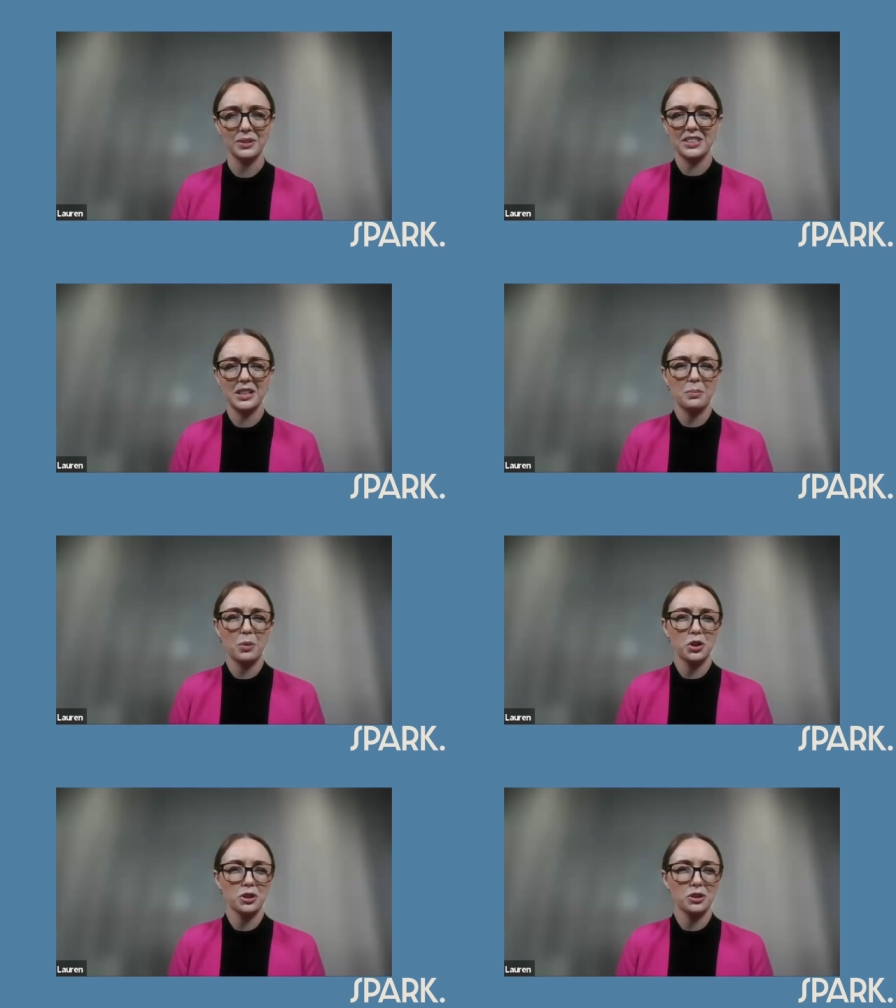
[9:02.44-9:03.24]
well as the
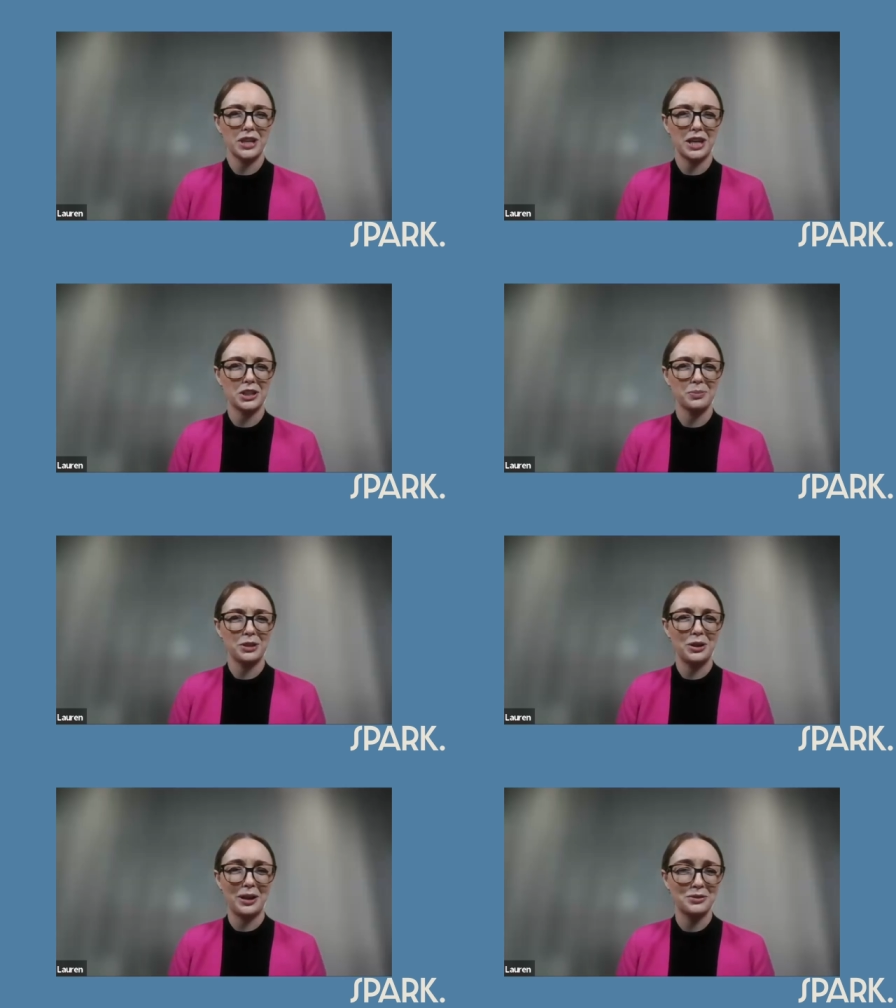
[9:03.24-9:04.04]
emotional and, attachment
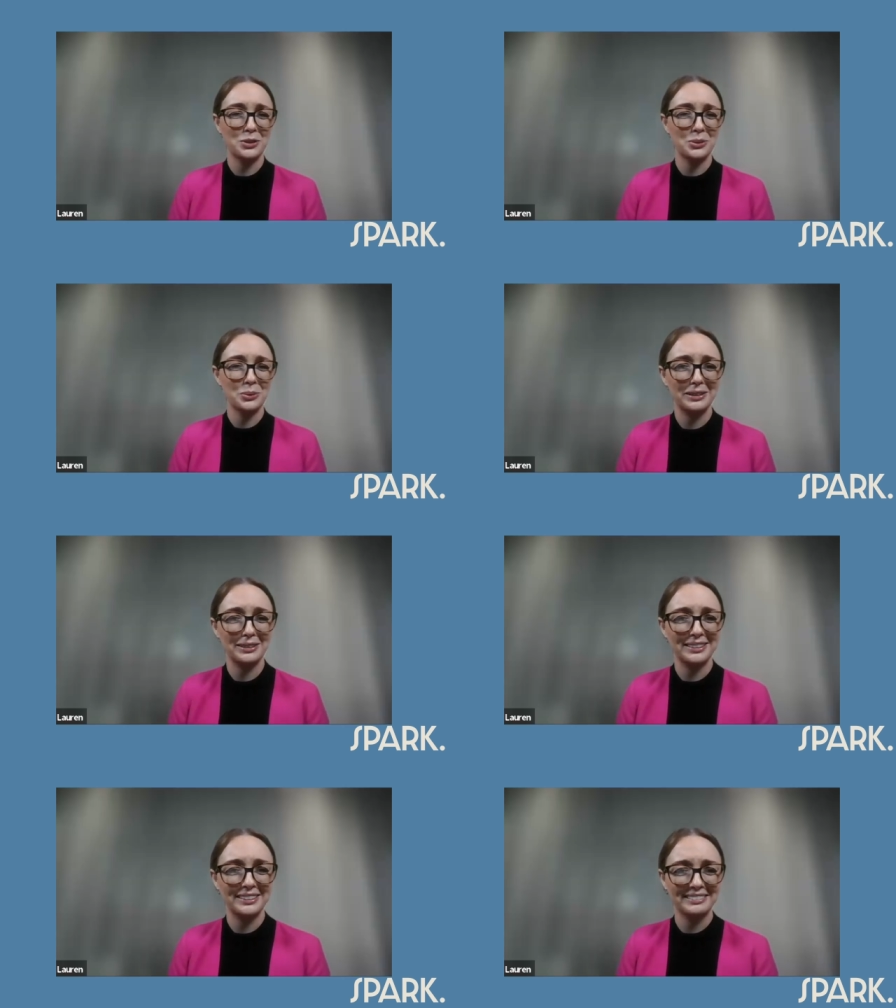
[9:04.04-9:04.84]
you have to
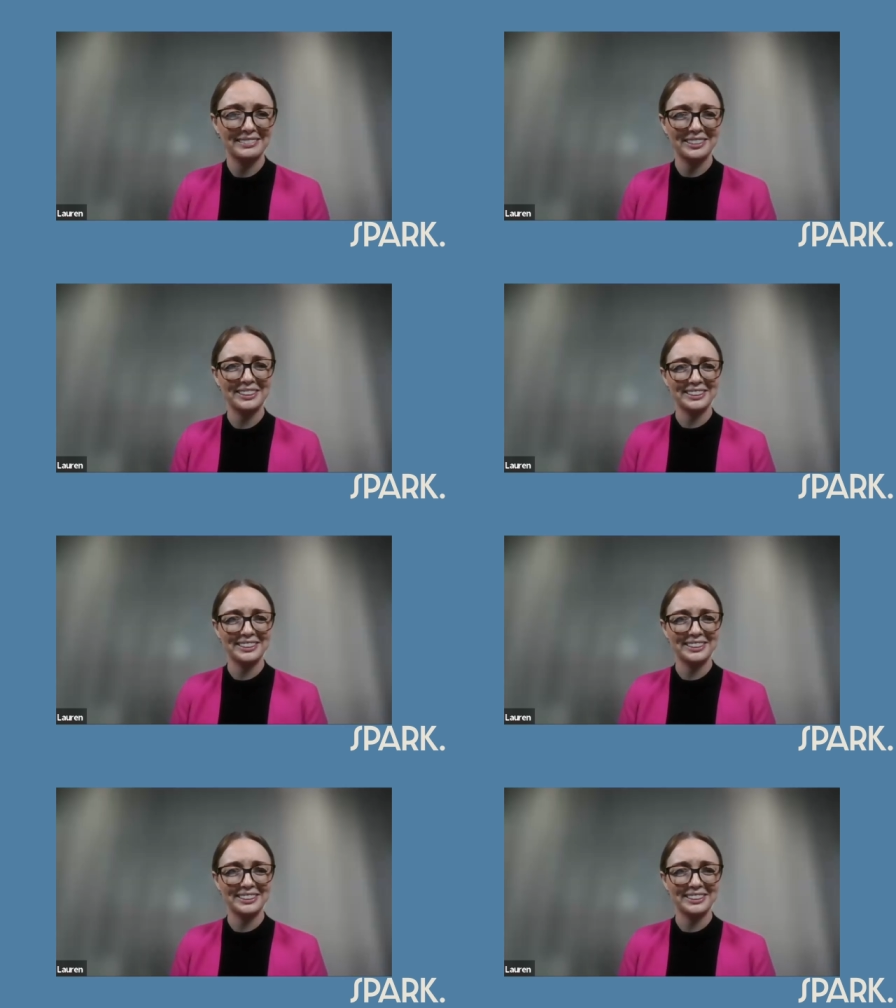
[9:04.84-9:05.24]
it. That's